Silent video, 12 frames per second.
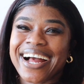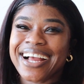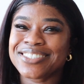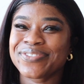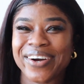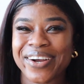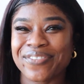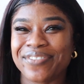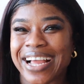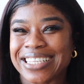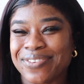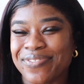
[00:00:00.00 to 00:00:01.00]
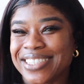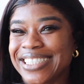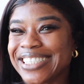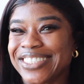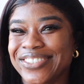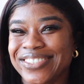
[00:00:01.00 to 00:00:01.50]
guys, welcome back to
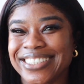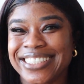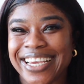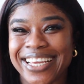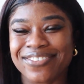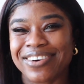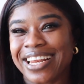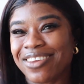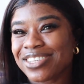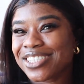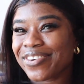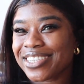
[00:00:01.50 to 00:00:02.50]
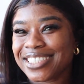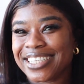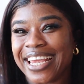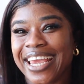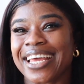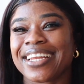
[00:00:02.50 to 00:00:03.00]
Petite Jewelers channel. My name is
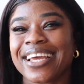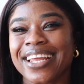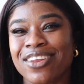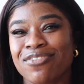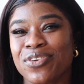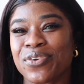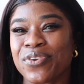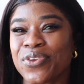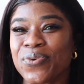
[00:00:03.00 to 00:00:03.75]
Christiana, and if you're